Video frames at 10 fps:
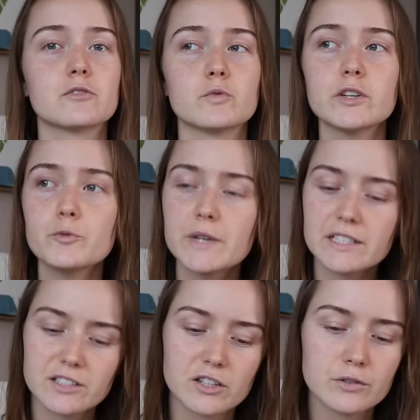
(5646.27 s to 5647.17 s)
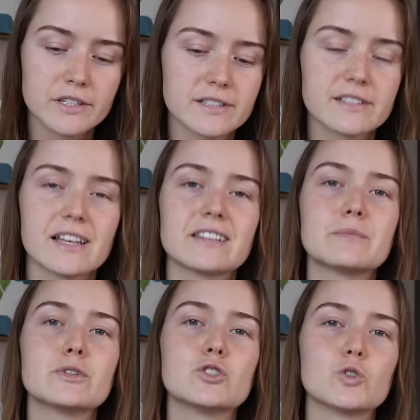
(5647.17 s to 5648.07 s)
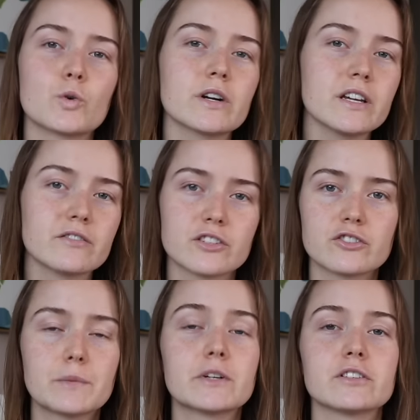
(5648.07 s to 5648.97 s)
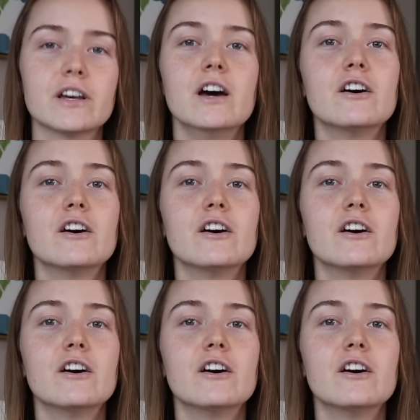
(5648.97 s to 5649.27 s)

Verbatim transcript: and what you begin to notice is that the majority of distributors